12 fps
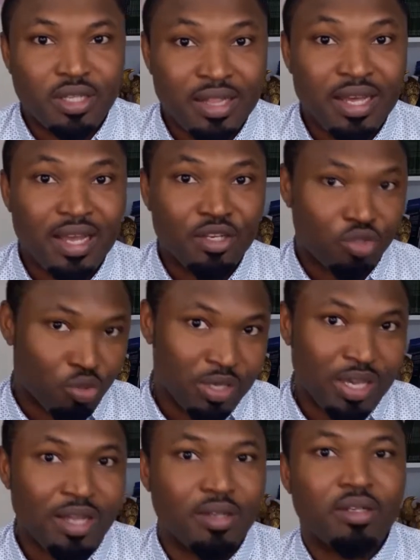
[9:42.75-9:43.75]
Then you
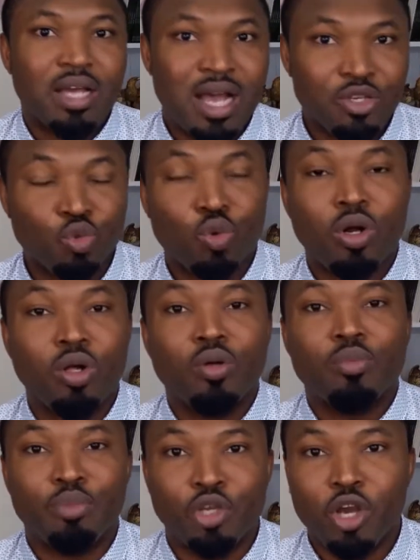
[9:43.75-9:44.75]
can as
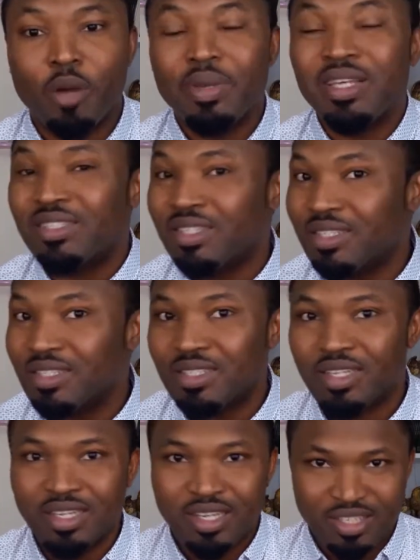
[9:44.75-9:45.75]
well become a
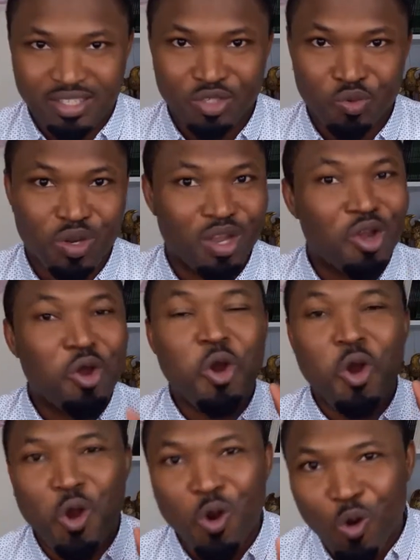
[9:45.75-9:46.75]
citizen in this way,
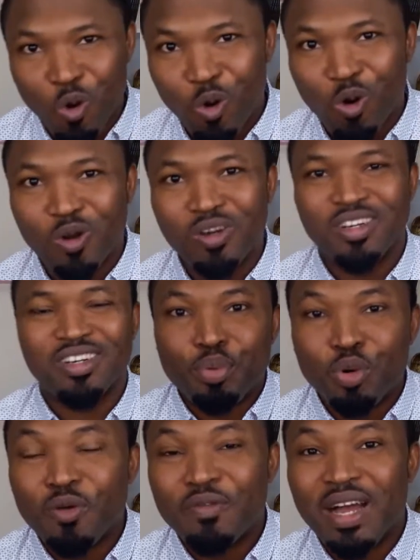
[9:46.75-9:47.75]
or
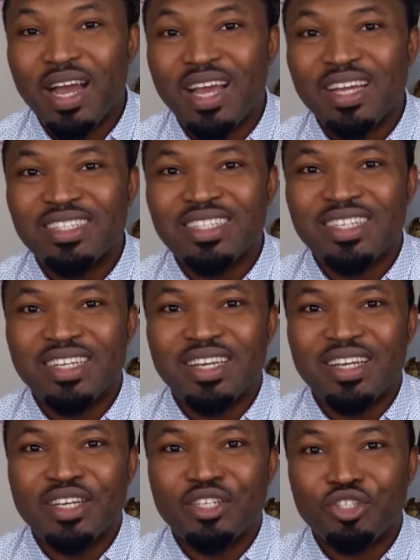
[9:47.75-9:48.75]
provide
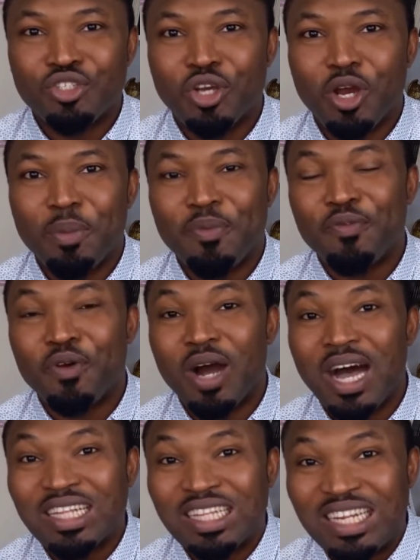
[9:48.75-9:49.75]
job
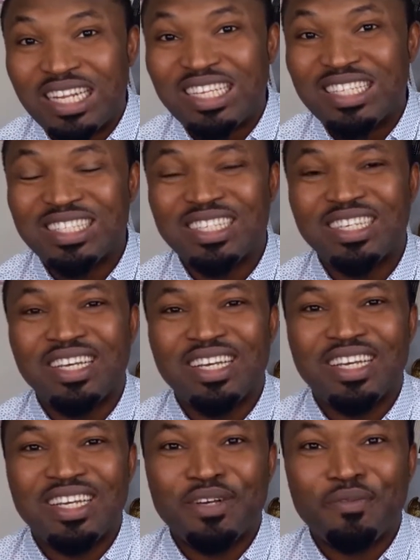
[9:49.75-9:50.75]
for at least
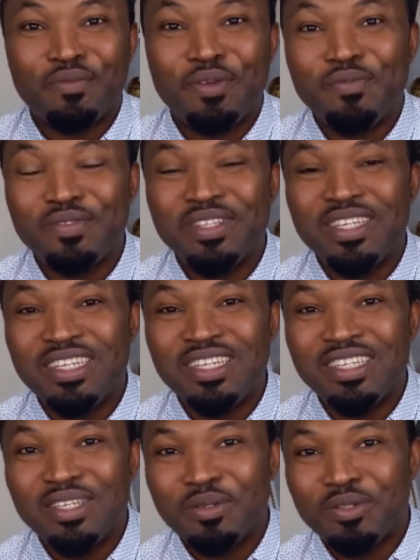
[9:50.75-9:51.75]

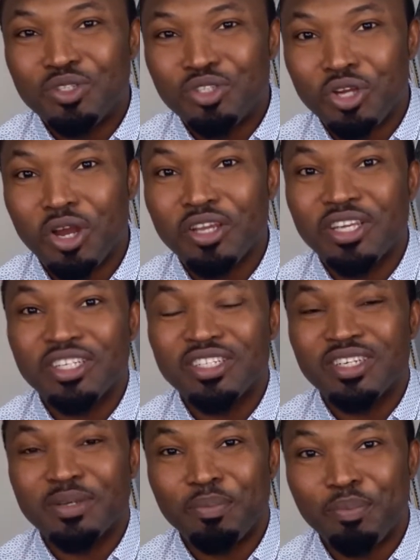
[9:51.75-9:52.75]
50
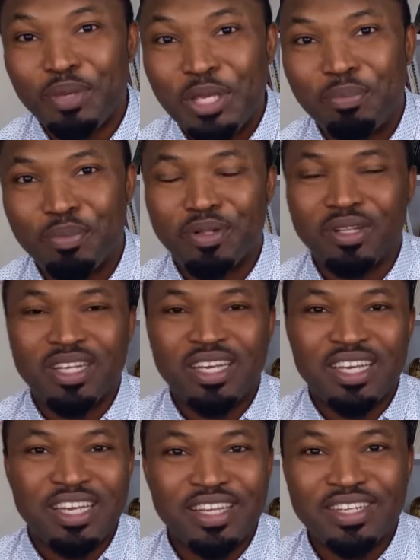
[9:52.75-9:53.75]
Turkish people
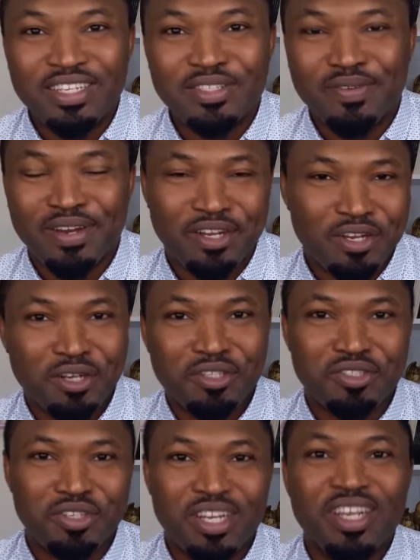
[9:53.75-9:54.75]
in this very
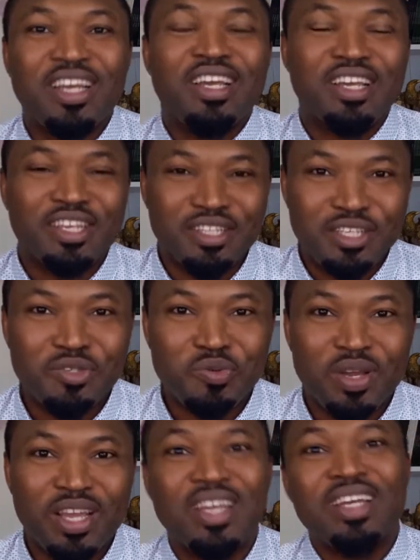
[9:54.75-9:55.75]
country. In
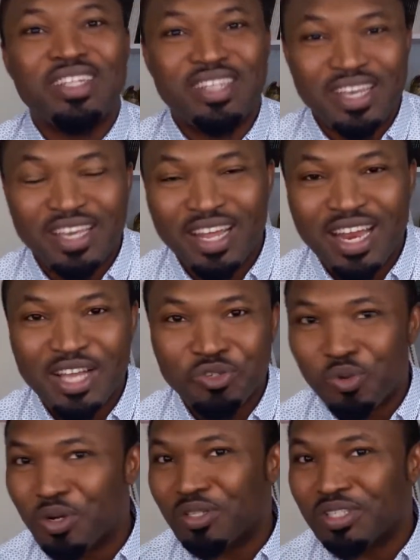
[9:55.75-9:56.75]
this way, they can
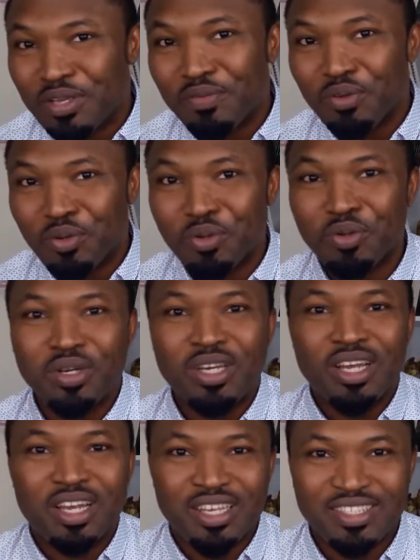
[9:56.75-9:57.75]
as well give
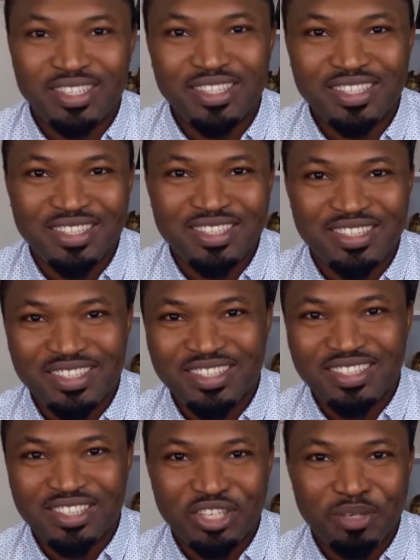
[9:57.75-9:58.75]
you a
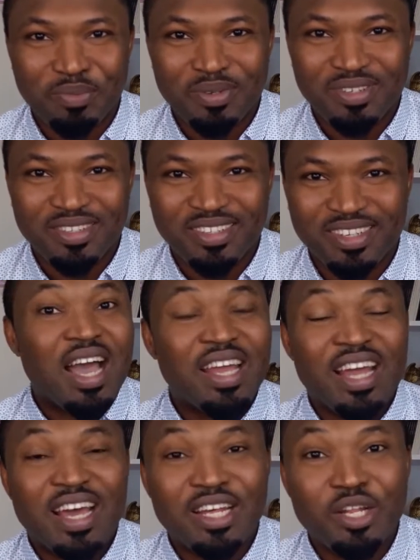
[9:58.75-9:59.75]
citizenship.
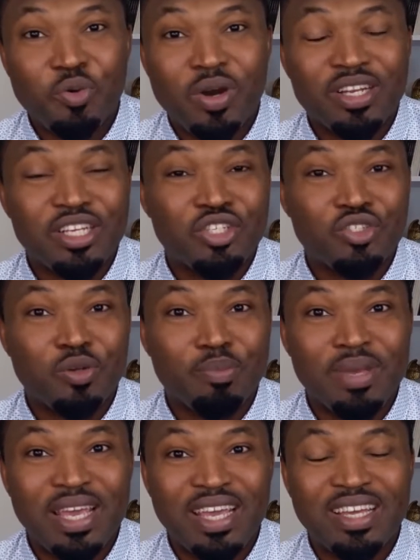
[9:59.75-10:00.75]
And another one is to
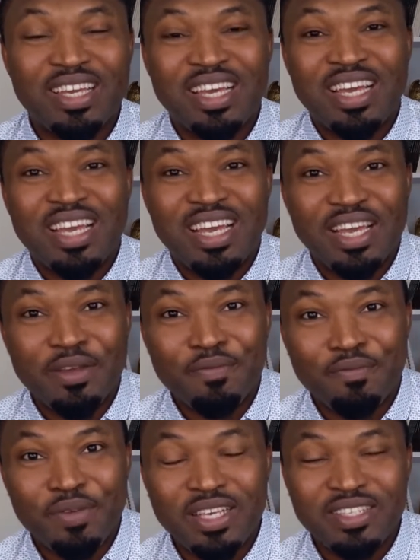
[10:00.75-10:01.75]
make
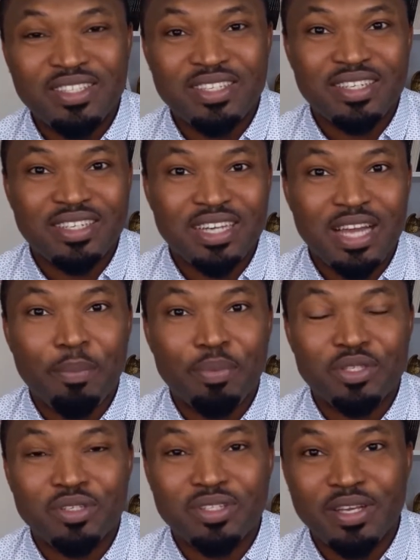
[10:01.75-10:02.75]
a fixed
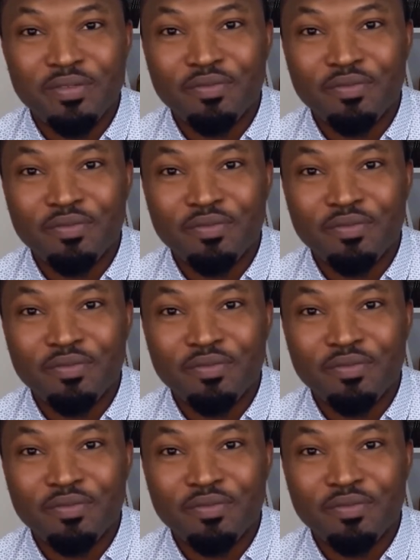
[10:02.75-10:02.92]
capital